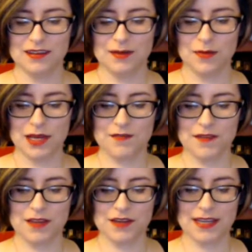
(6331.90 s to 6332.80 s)
My
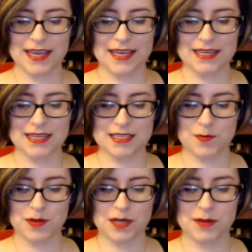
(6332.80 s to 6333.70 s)
favorite candy is
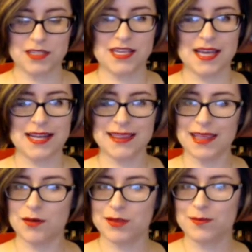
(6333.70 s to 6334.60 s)
pretty much
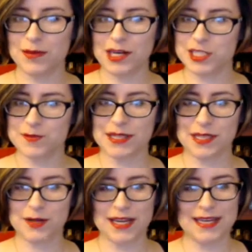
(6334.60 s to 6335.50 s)
anything with
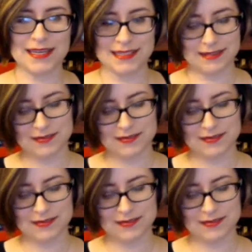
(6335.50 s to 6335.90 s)
marshmallow in it.